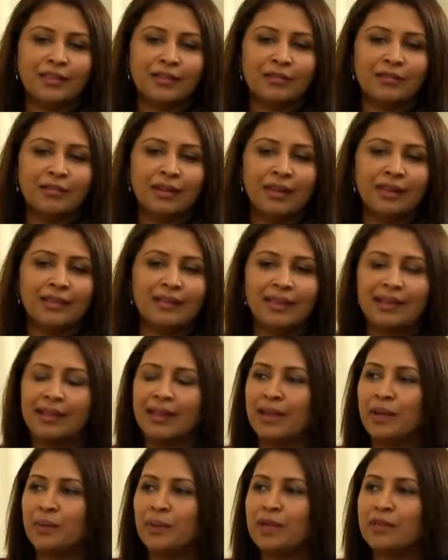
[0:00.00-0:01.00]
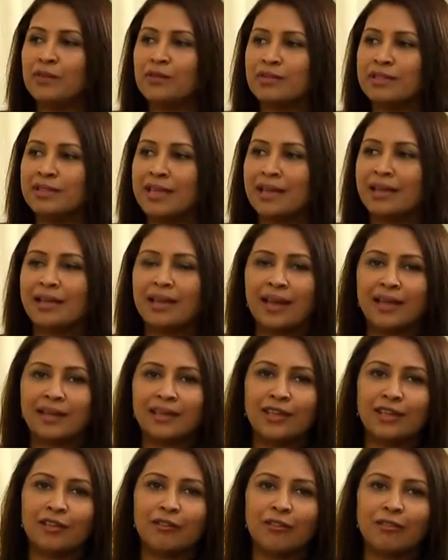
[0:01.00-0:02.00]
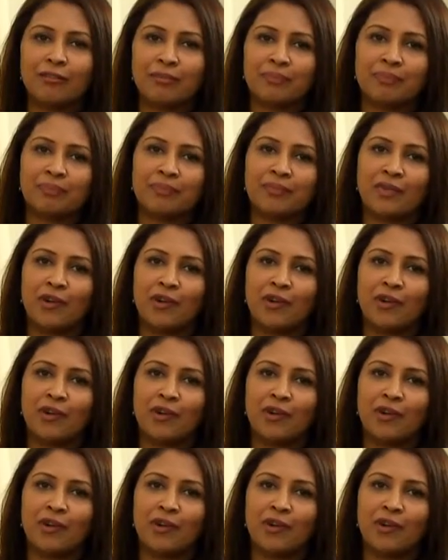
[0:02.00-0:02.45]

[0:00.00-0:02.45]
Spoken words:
you hit the nail when you said, the